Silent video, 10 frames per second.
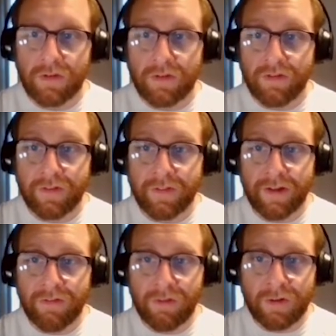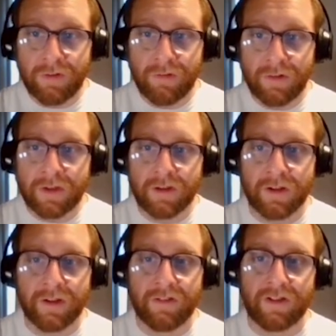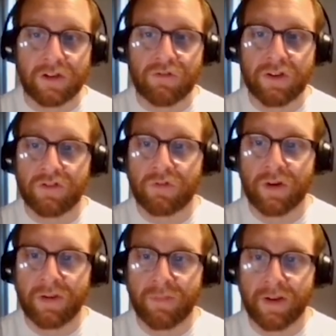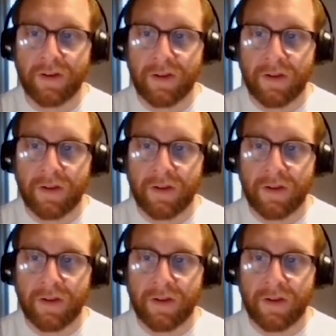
See, that's looking really good. It's increased quite a bit.